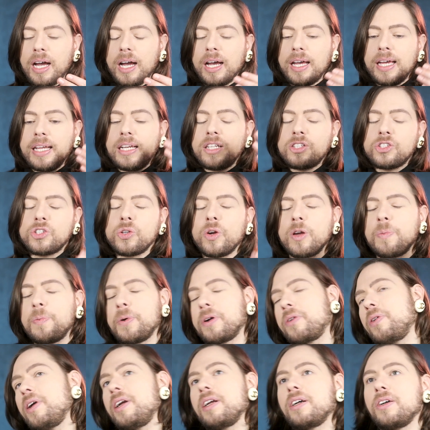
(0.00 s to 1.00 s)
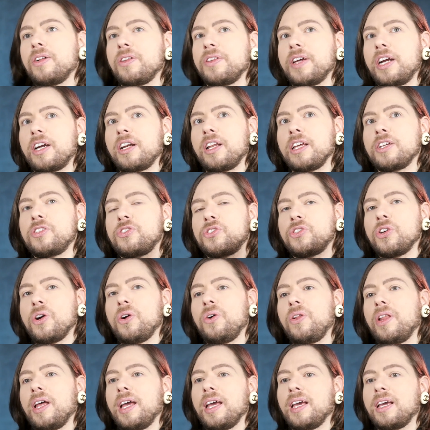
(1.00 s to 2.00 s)
It is so hypocritical. They are like,
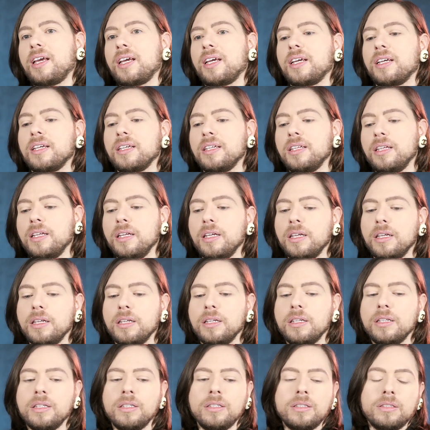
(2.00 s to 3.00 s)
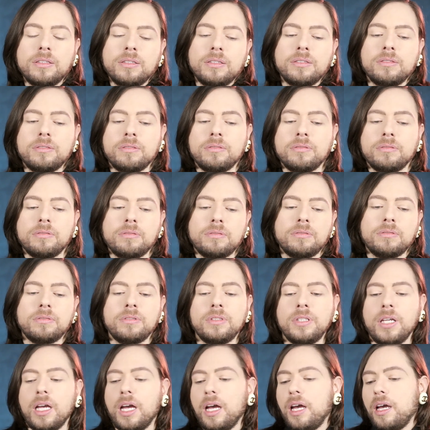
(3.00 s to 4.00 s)
so like,
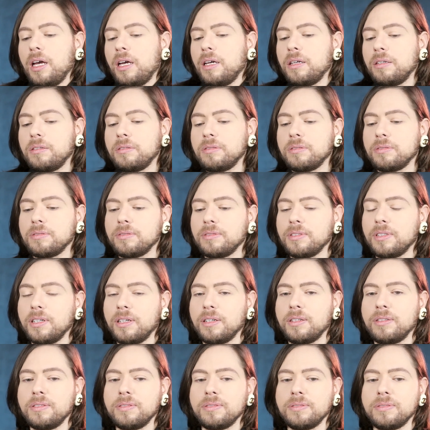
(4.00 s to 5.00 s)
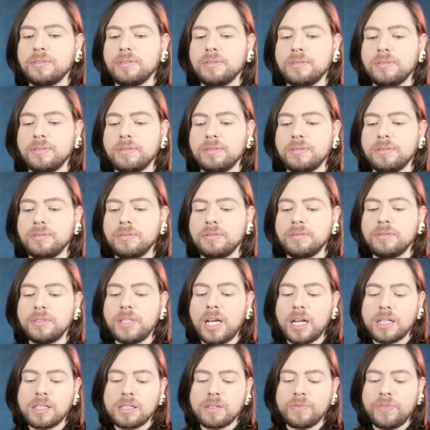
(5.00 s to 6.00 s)
yeah, you know,
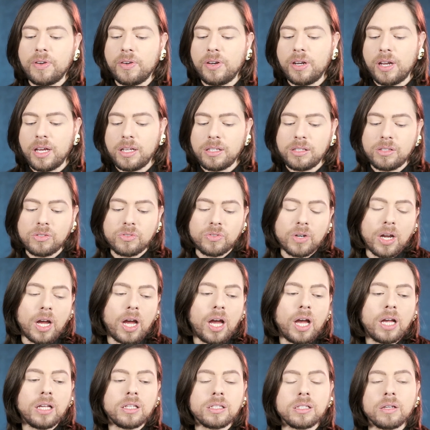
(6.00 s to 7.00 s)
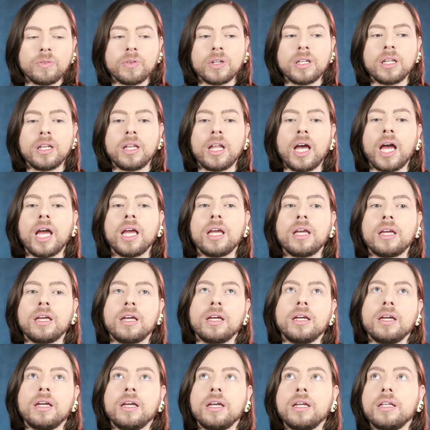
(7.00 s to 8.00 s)
yeah, it's a very nice dress. I really like
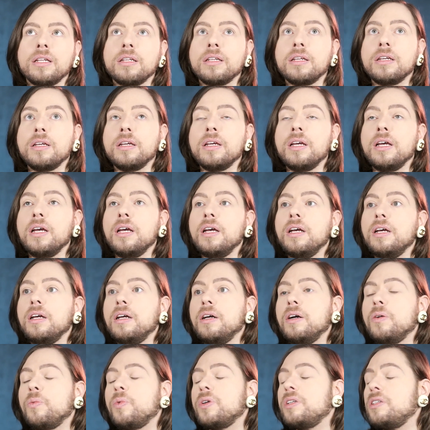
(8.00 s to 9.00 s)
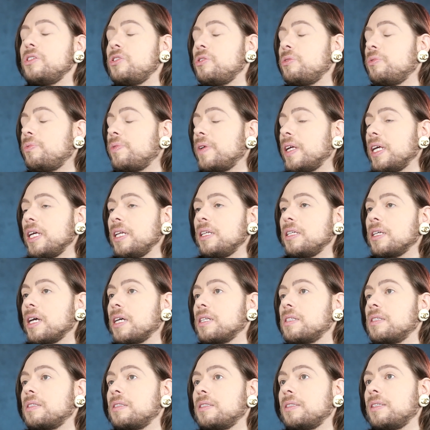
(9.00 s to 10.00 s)
it. What did you read
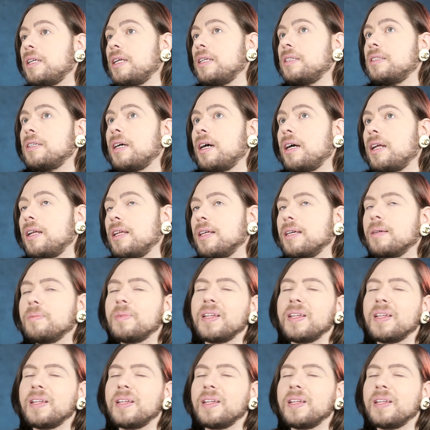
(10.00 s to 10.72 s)
yesterday, darling?